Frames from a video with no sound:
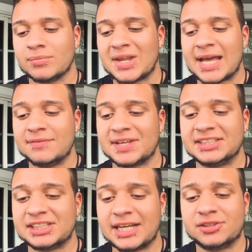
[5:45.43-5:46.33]
having a
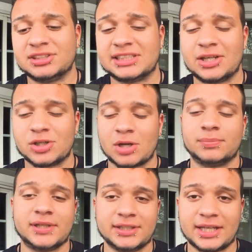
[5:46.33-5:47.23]
channel centered
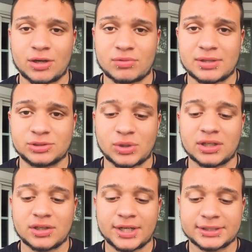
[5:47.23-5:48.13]
completely around
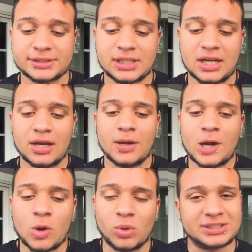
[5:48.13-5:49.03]
dreadlocks
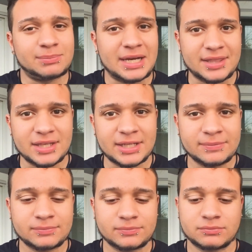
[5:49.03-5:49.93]
wasn't my thing,